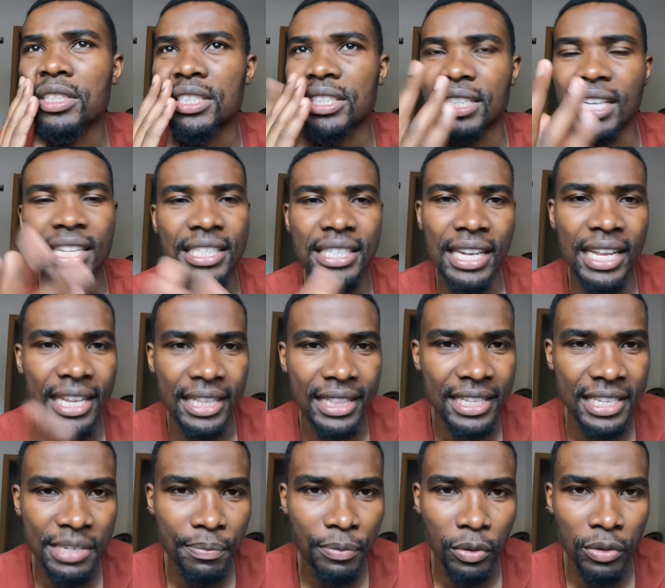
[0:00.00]
just like
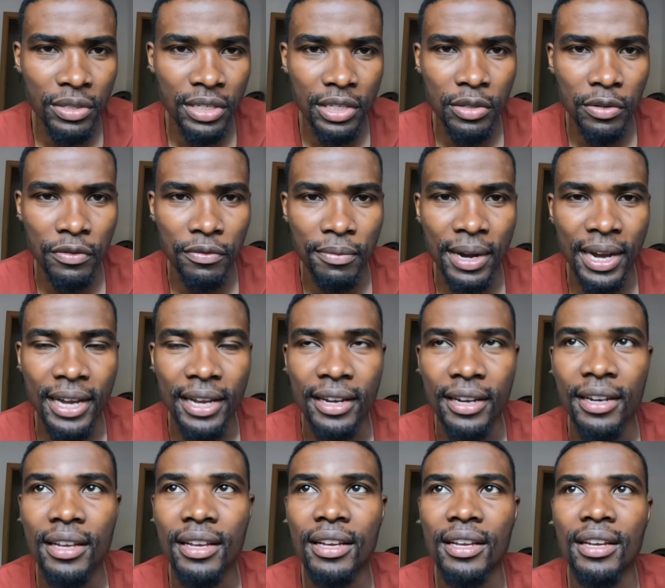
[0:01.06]
this project of
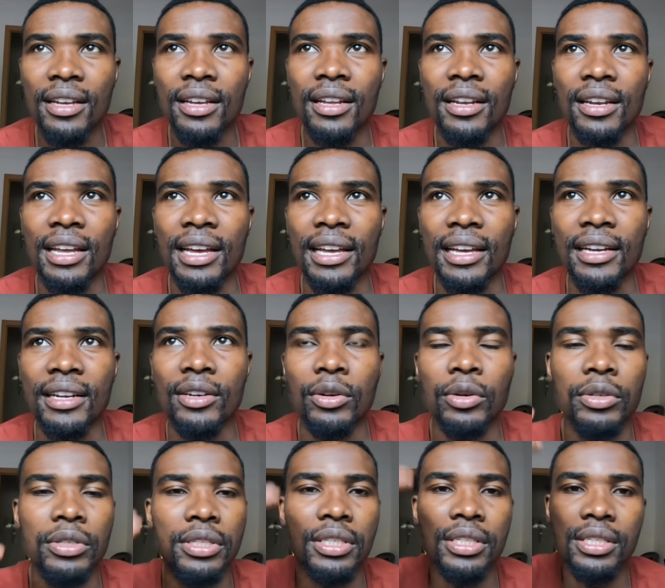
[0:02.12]
mine, like
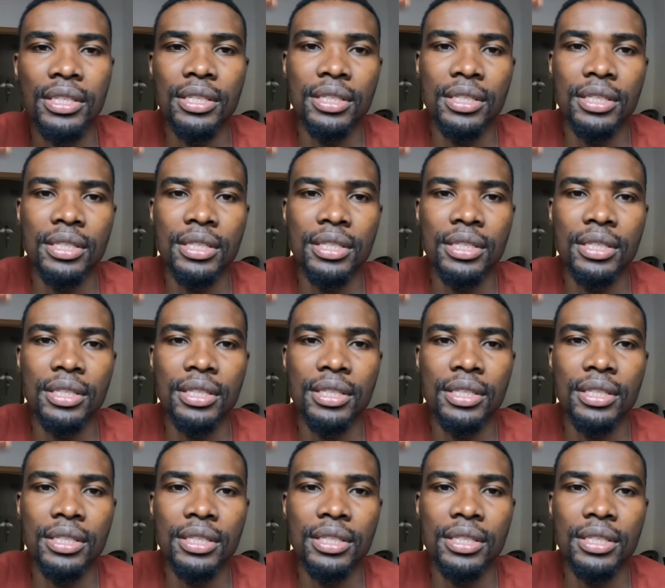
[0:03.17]
not,